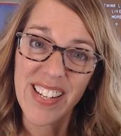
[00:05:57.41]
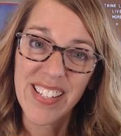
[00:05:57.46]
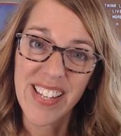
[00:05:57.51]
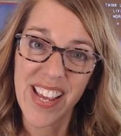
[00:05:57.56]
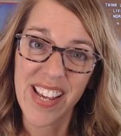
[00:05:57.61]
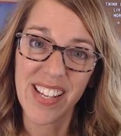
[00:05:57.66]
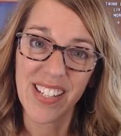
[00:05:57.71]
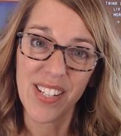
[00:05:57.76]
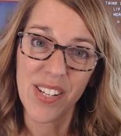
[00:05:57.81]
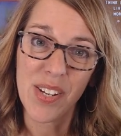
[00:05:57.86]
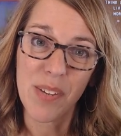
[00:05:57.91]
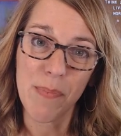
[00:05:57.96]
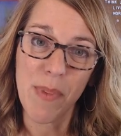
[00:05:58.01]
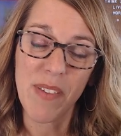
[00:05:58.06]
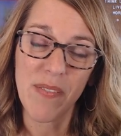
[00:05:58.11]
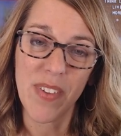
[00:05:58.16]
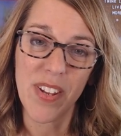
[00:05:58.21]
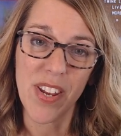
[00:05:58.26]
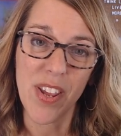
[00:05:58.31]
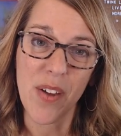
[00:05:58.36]
Take a look at
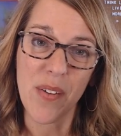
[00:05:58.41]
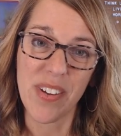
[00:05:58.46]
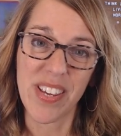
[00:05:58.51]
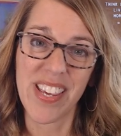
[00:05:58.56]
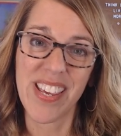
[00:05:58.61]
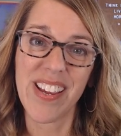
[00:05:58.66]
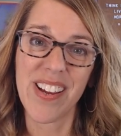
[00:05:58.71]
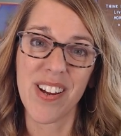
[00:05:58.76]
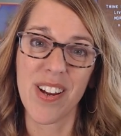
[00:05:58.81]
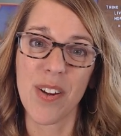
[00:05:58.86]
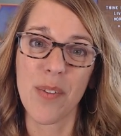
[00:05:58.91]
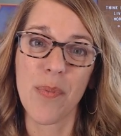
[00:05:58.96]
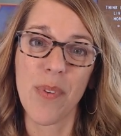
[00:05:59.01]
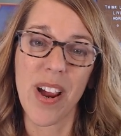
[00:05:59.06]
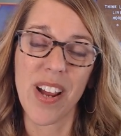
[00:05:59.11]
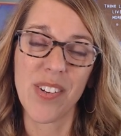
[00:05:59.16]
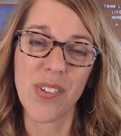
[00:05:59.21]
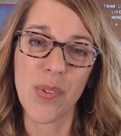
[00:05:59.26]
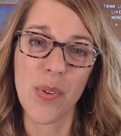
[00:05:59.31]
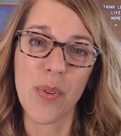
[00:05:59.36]
my video here
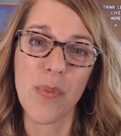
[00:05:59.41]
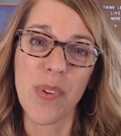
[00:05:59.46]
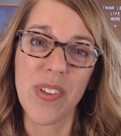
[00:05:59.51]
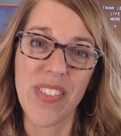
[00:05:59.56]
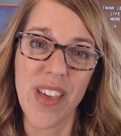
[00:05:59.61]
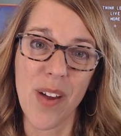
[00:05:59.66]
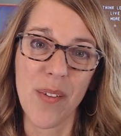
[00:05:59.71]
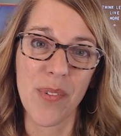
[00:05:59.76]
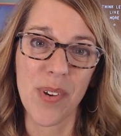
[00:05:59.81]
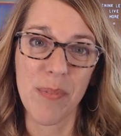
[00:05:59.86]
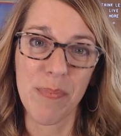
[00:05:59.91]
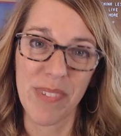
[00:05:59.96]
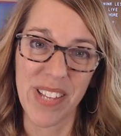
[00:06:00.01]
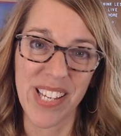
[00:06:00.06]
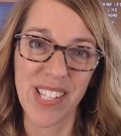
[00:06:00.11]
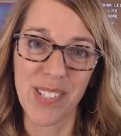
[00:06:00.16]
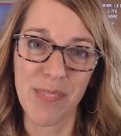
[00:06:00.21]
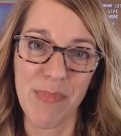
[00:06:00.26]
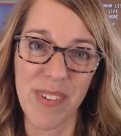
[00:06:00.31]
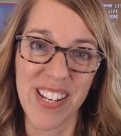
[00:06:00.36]
where I do it without
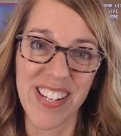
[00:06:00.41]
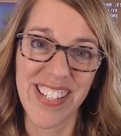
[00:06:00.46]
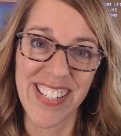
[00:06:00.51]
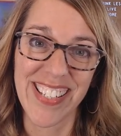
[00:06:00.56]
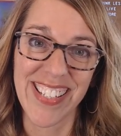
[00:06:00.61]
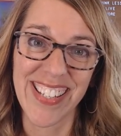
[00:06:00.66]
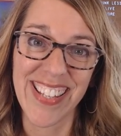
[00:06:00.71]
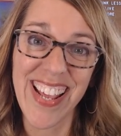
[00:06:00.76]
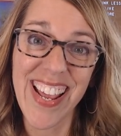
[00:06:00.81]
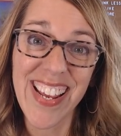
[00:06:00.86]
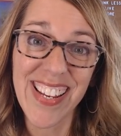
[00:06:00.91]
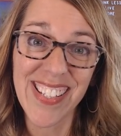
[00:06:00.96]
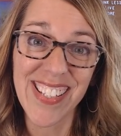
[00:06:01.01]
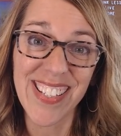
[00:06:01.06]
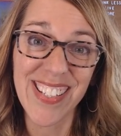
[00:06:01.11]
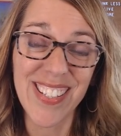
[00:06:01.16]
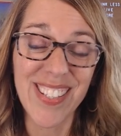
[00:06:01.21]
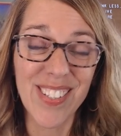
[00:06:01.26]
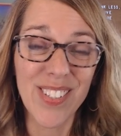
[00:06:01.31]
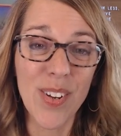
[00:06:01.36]
replacement.
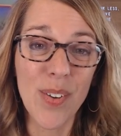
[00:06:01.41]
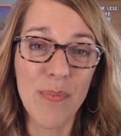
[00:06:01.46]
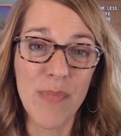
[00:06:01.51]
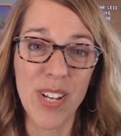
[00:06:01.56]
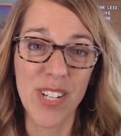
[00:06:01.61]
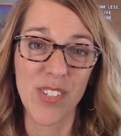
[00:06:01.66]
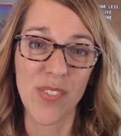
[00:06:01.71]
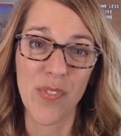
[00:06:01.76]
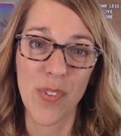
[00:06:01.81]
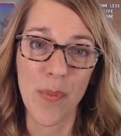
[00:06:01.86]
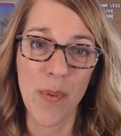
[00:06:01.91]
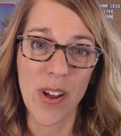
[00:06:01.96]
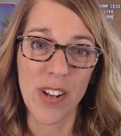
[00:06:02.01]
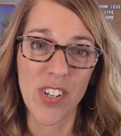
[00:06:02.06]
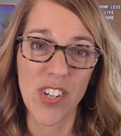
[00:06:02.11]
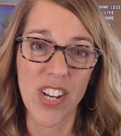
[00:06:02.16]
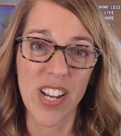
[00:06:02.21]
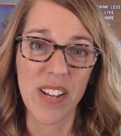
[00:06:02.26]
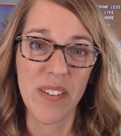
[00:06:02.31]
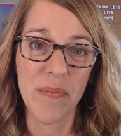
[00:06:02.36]
Thanks so much for
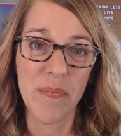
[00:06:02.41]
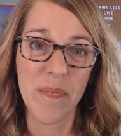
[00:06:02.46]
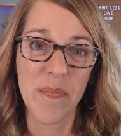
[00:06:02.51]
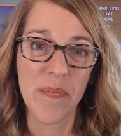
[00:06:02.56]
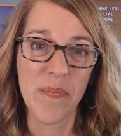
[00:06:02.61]
watching.